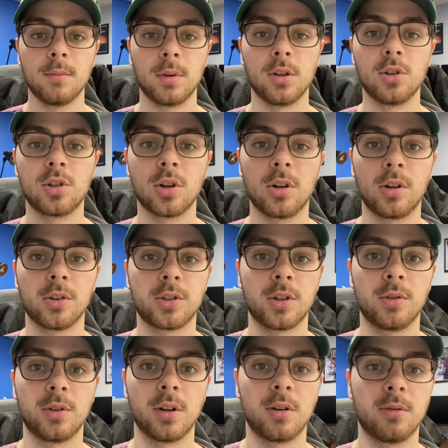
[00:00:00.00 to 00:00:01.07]
But you should
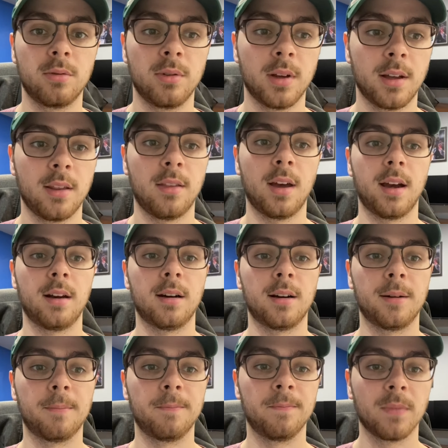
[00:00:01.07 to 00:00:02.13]
also know that
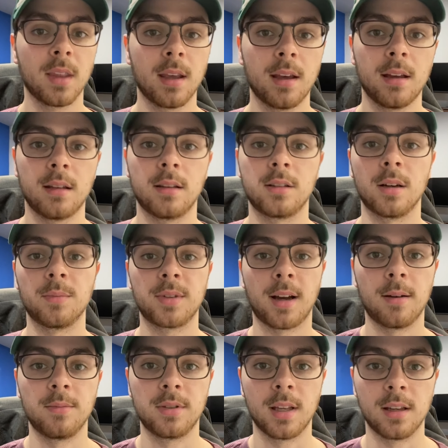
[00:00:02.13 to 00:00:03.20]

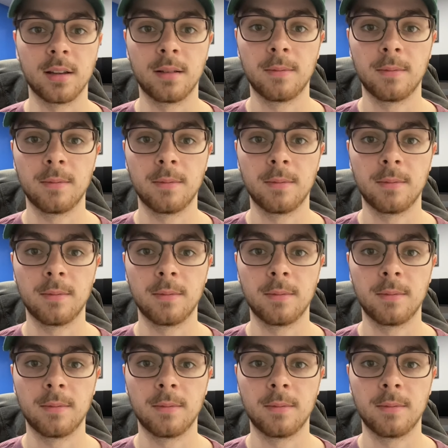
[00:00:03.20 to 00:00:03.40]
sometimes